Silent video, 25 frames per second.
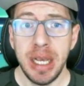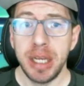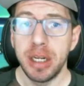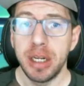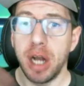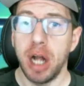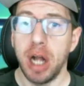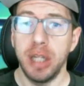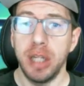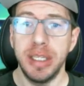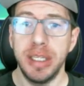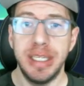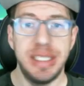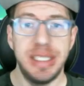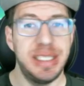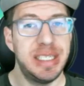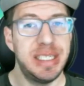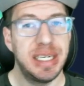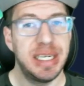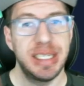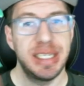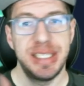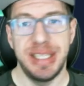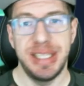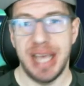call it
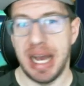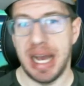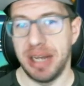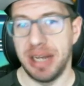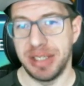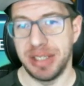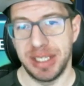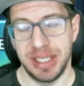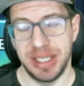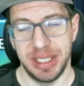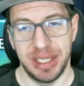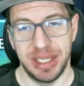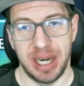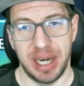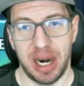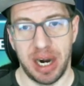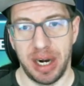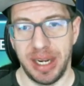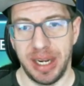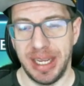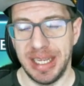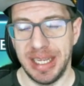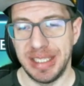6,000 Linari.